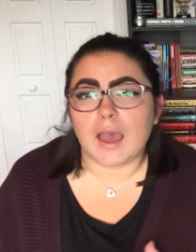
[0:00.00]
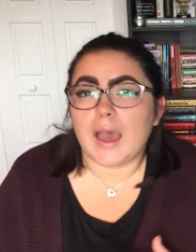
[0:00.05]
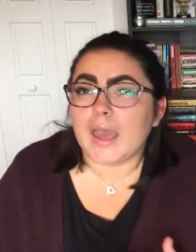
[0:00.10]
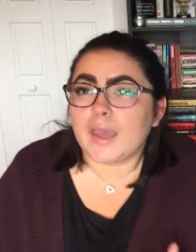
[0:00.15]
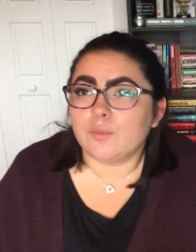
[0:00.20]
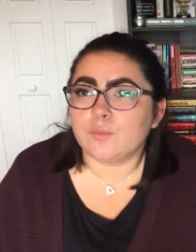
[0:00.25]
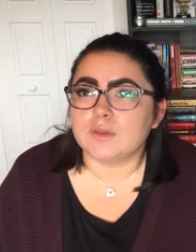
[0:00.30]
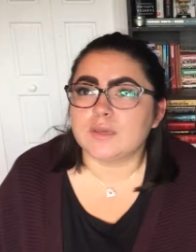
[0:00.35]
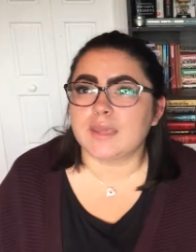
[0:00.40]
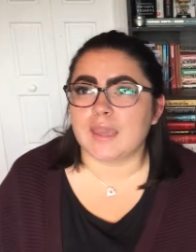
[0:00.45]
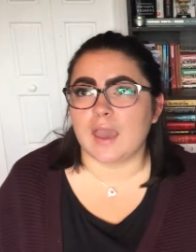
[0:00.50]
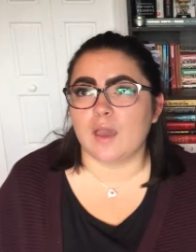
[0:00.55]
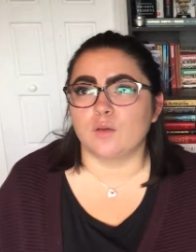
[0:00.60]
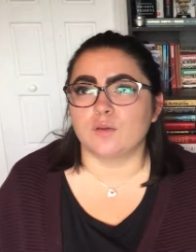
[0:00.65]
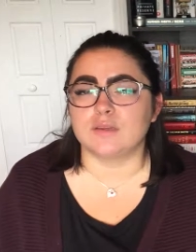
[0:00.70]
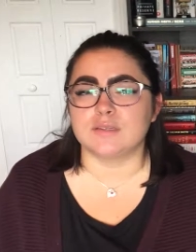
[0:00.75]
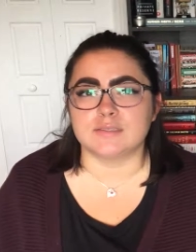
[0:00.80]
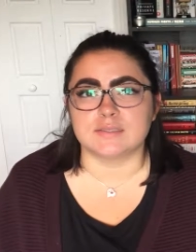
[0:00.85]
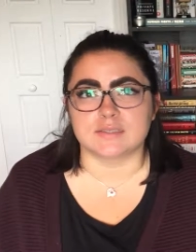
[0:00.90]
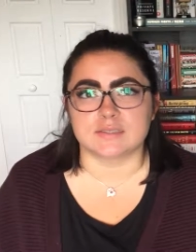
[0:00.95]
I would
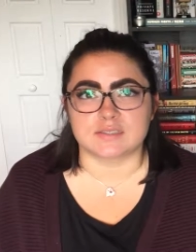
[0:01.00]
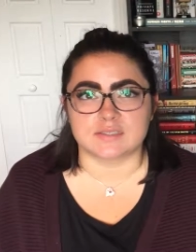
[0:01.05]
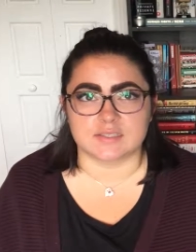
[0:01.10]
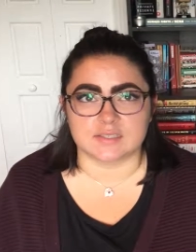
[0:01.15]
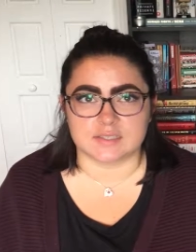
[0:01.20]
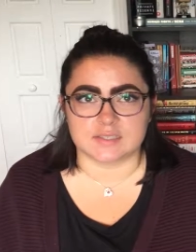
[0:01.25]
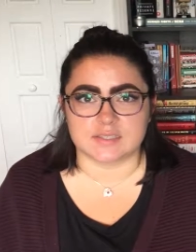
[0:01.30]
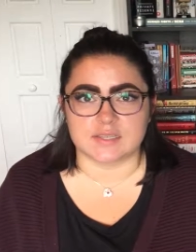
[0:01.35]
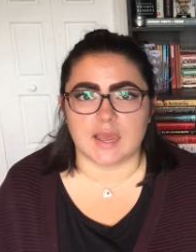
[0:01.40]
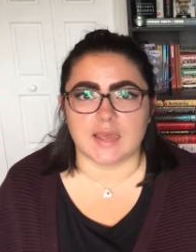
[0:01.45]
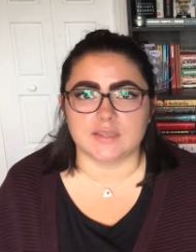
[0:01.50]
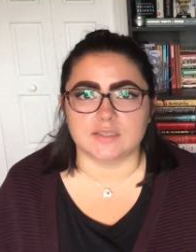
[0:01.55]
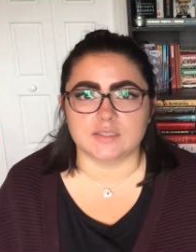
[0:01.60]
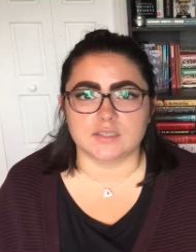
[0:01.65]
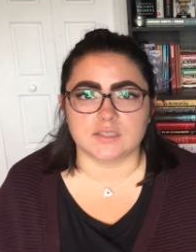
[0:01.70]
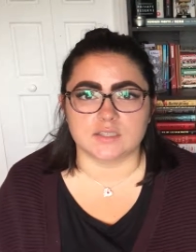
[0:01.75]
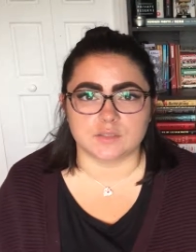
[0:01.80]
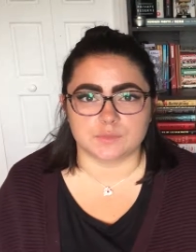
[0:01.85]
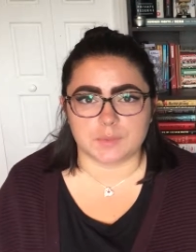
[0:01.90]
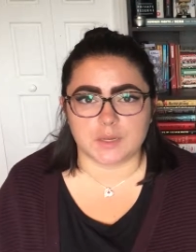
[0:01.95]
count as a success,
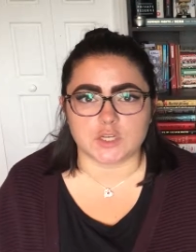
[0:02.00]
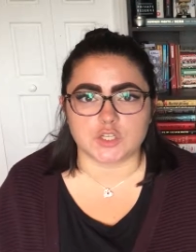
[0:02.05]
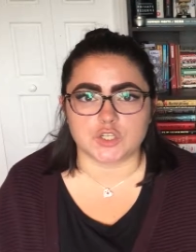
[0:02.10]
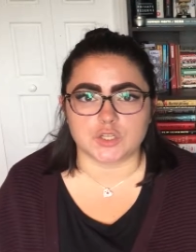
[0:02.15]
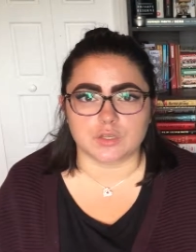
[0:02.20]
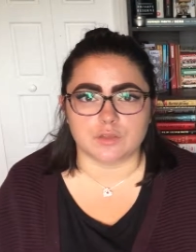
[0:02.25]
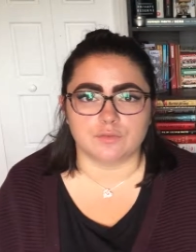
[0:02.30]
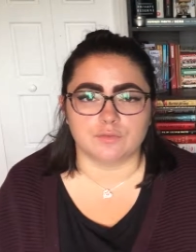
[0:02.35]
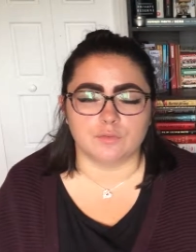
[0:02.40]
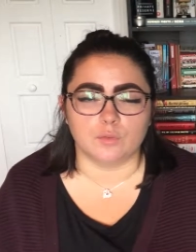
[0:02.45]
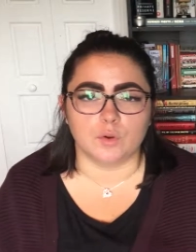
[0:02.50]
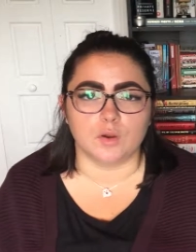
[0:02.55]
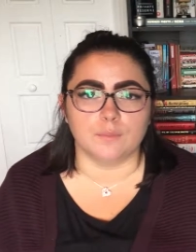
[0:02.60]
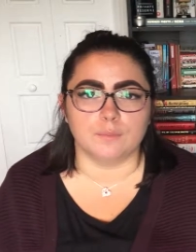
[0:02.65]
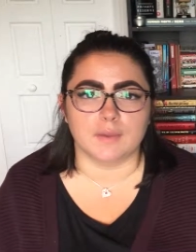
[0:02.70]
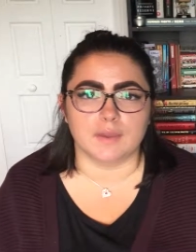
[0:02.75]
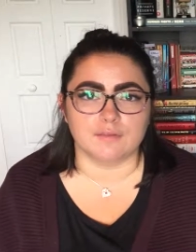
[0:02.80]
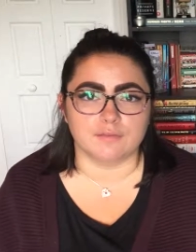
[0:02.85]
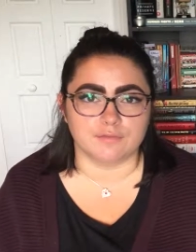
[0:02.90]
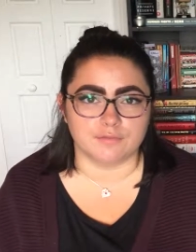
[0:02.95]
especially for
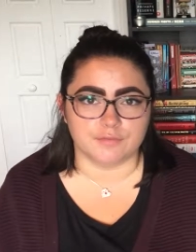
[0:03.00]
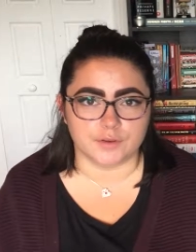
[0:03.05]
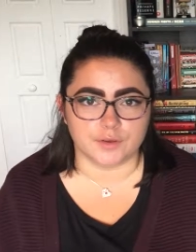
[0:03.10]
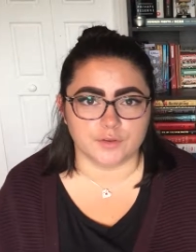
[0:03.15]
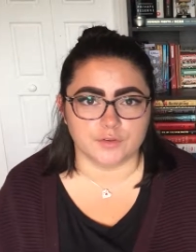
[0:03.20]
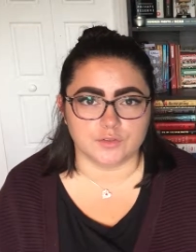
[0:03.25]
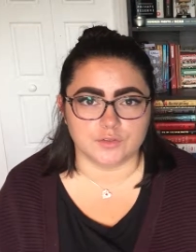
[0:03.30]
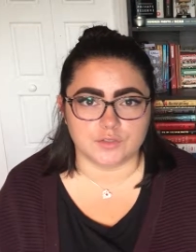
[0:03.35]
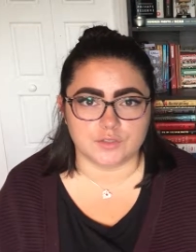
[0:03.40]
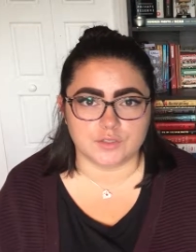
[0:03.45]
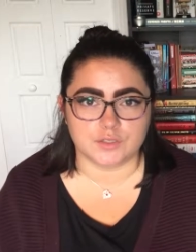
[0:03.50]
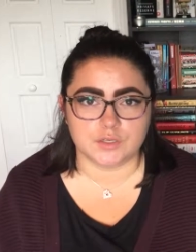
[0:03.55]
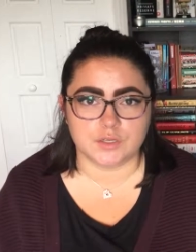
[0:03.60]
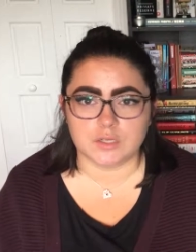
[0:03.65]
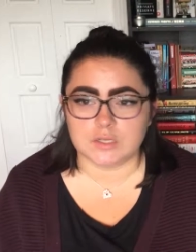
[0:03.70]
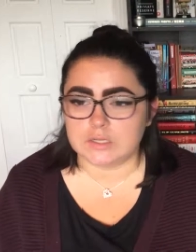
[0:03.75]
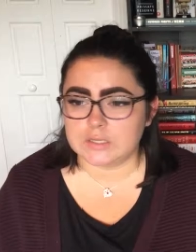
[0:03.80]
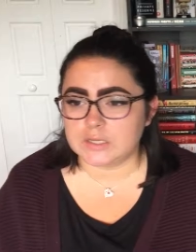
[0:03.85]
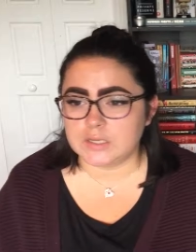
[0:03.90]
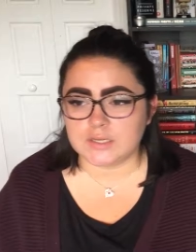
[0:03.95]
my first
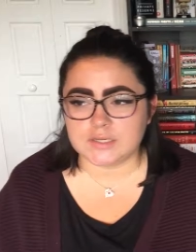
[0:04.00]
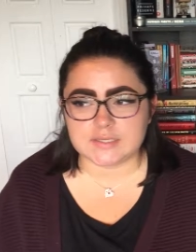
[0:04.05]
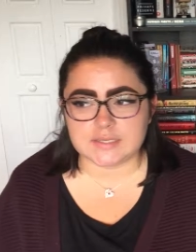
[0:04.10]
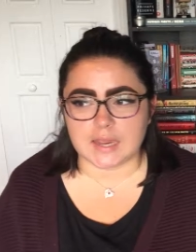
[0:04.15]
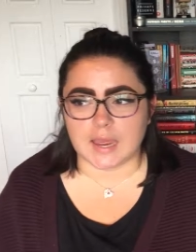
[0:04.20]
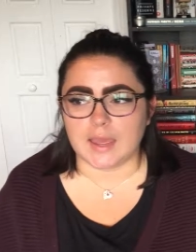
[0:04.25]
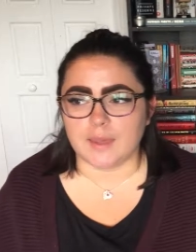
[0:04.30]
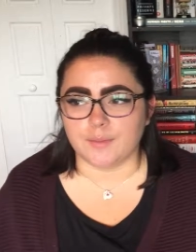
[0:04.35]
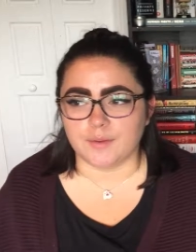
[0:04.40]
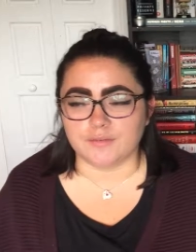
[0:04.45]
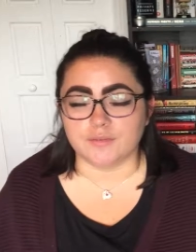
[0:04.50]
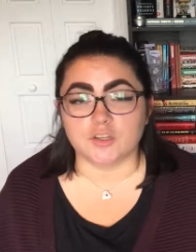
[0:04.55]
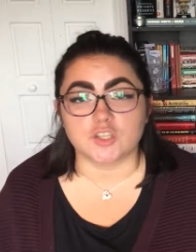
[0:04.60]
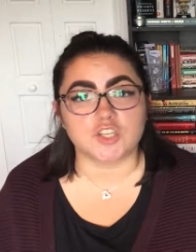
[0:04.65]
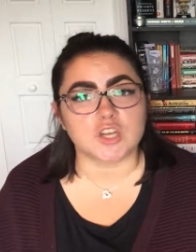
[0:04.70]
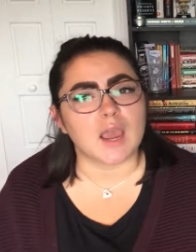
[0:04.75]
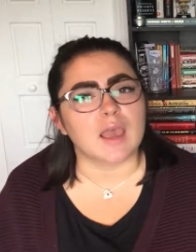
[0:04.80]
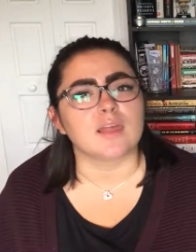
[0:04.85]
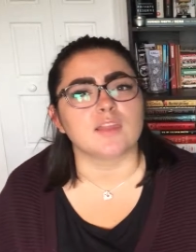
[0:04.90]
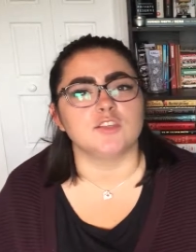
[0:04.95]
time ever
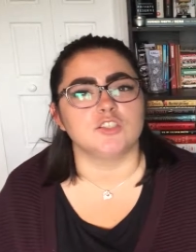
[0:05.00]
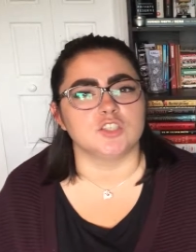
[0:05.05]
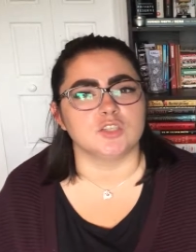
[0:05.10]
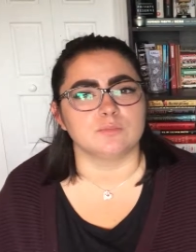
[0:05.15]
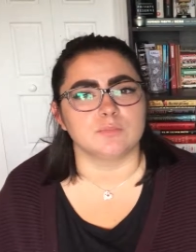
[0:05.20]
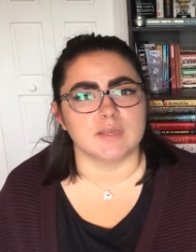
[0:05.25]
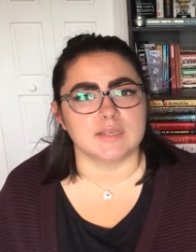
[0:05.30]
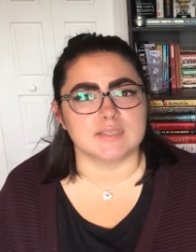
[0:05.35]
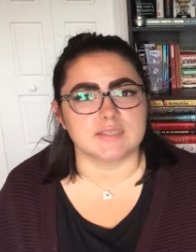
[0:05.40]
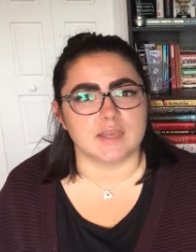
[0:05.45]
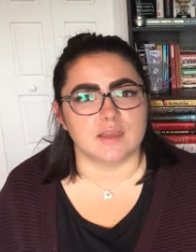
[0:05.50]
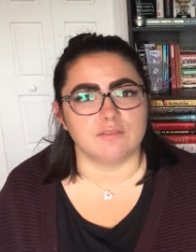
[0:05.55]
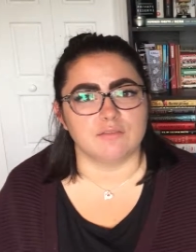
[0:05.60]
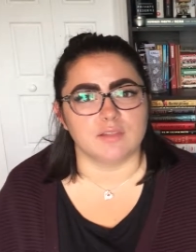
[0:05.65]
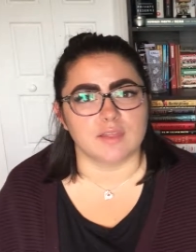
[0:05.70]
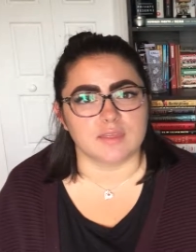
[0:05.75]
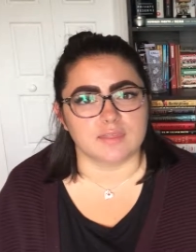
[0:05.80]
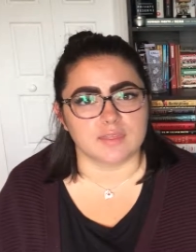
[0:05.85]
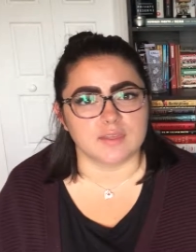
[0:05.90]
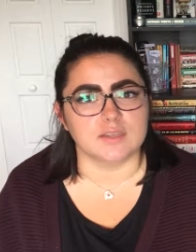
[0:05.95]
challenging myself
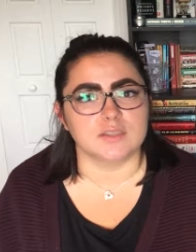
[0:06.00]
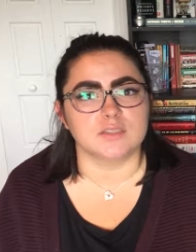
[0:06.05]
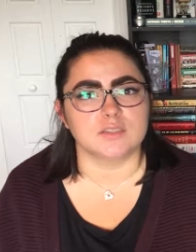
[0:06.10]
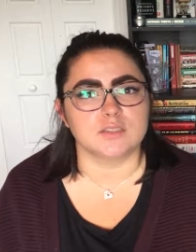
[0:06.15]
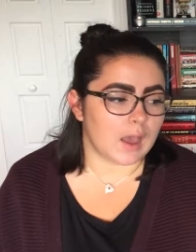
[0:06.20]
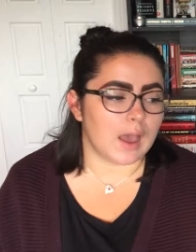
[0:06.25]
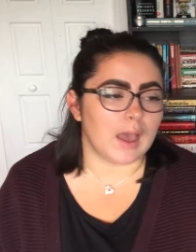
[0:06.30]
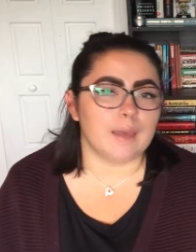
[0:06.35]
like this.